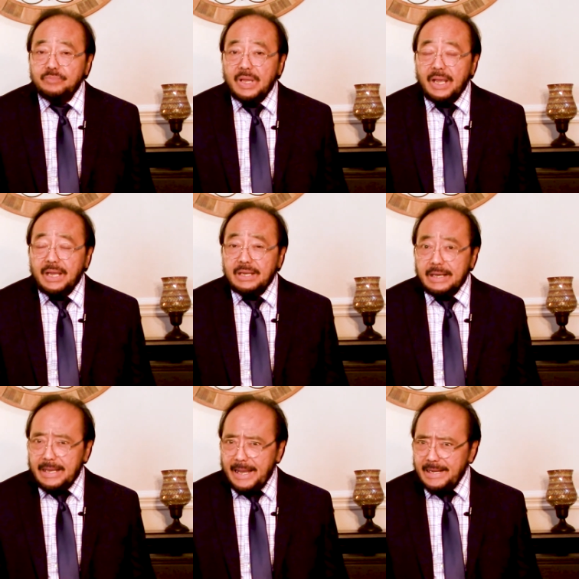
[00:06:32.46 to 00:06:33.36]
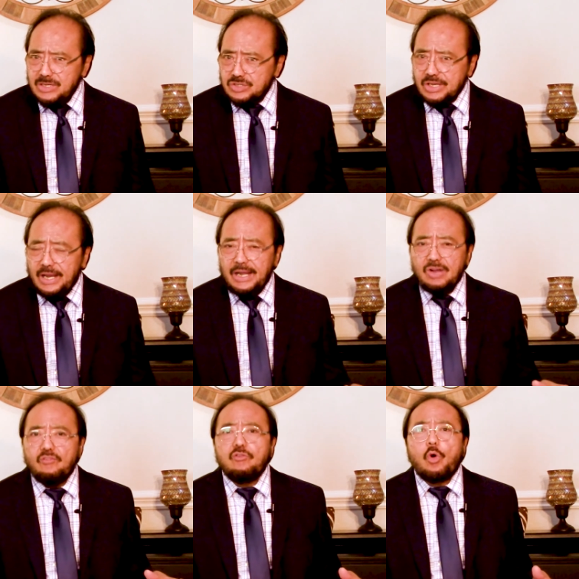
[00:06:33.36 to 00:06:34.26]
and the gainsaying
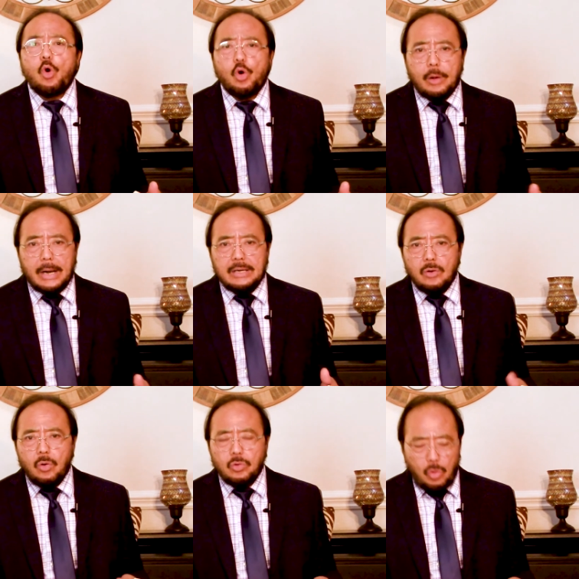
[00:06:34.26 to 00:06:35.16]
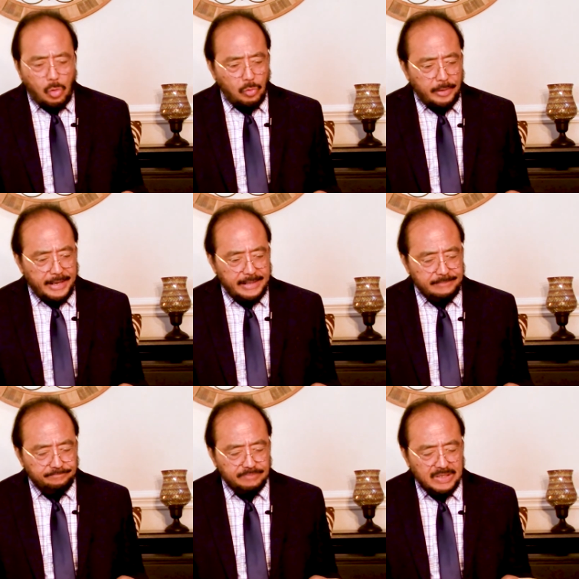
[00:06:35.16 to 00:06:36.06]
of Korah or Core.
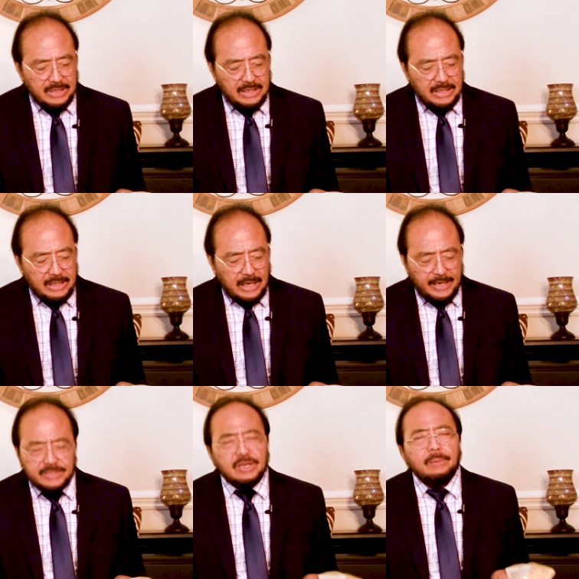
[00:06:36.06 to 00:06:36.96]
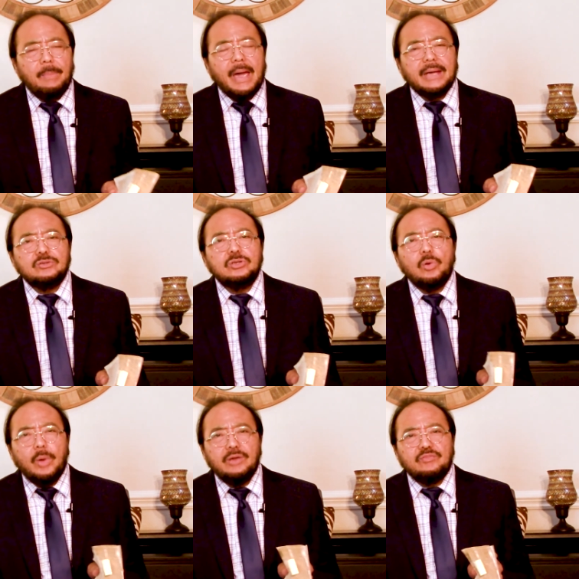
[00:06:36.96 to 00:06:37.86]
Now let's get back to the
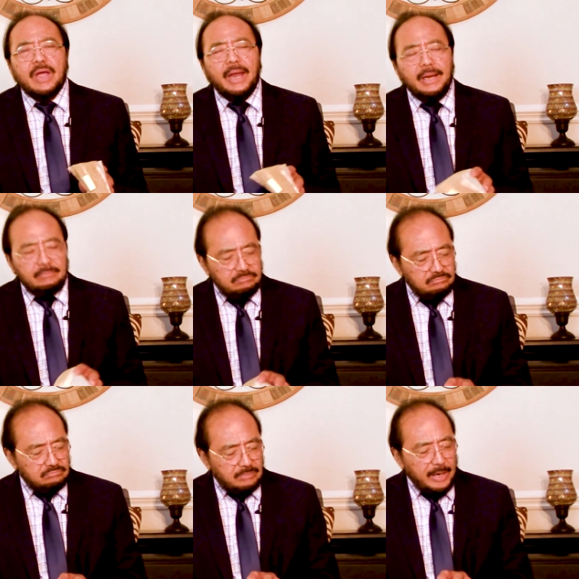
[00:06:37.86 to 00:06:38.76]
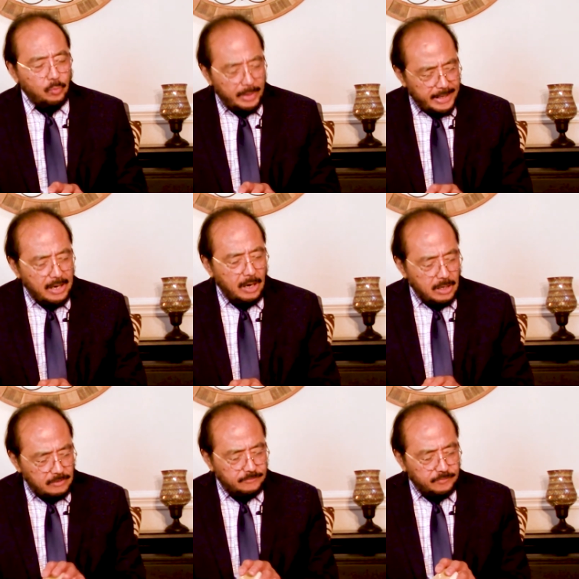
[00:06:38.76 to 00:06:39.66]
way of Cain. By way
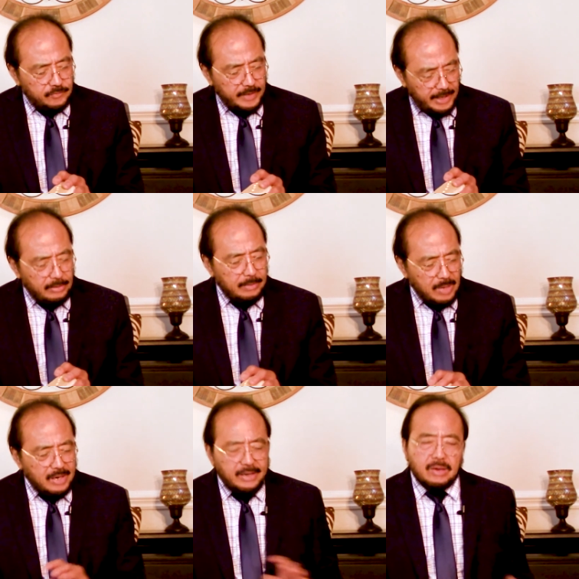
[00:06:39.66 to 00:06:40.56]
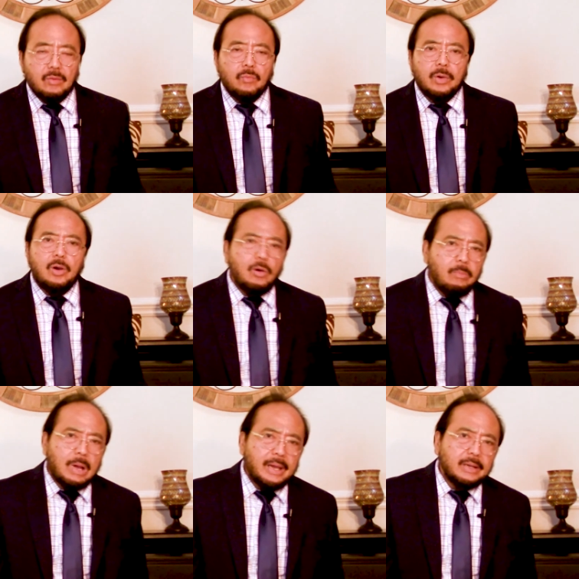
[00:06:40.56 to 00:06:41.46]
of a reminder, we go
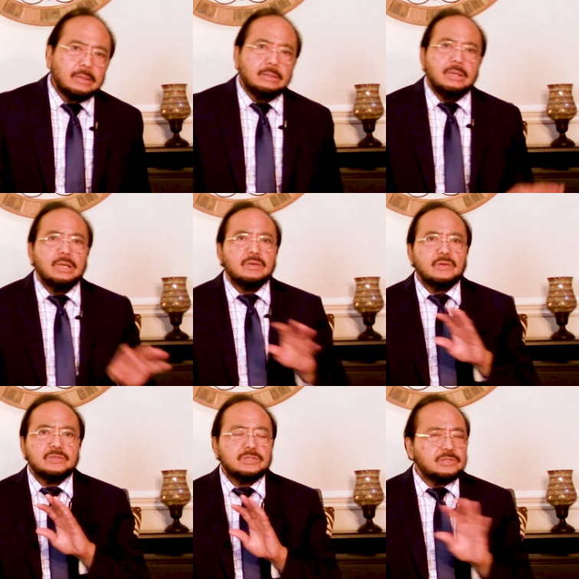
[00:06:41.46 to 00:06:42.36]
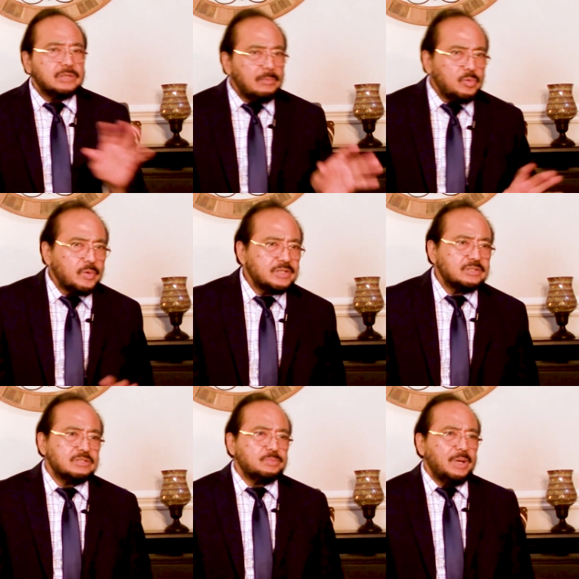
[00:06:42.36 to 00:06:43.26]
back because some
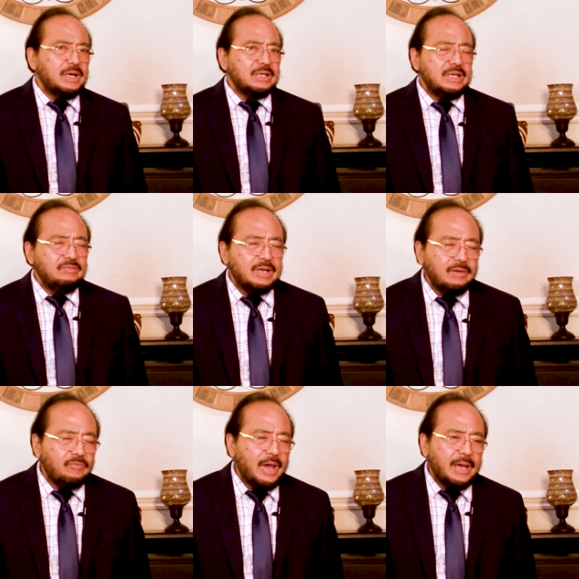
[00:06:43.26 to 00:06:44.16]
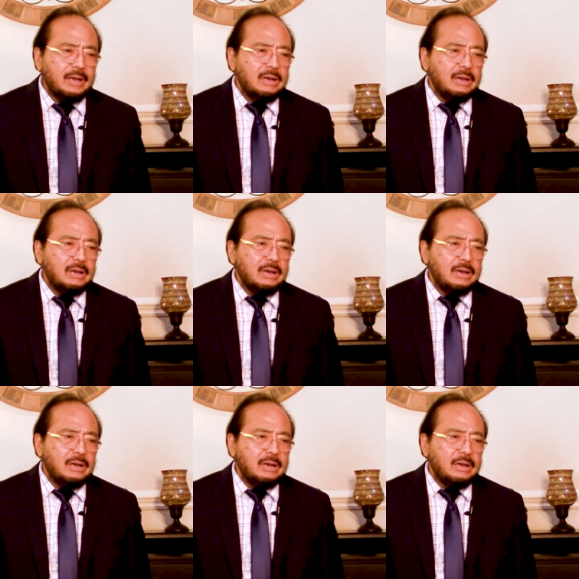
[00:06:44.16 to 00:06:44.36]
Christians may not even have had